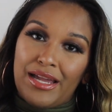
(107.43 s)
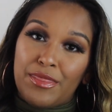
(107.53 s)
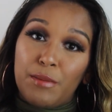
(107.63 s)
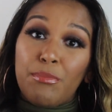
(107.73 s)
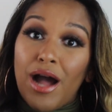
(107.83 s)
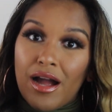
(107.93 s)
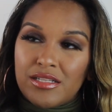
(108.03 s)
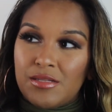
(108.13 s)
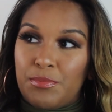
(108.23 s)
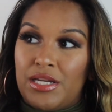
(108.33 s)
and the
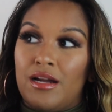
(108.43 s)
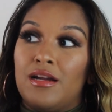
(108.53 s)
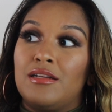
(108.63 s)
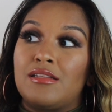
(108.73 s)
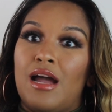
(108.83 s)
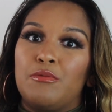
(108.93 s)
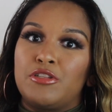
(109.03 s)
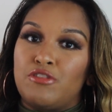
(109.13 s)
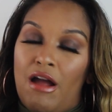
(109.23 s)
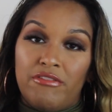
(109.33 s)
box because I
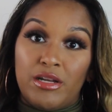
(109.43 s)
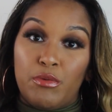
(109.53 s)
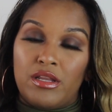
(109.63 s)
was traveling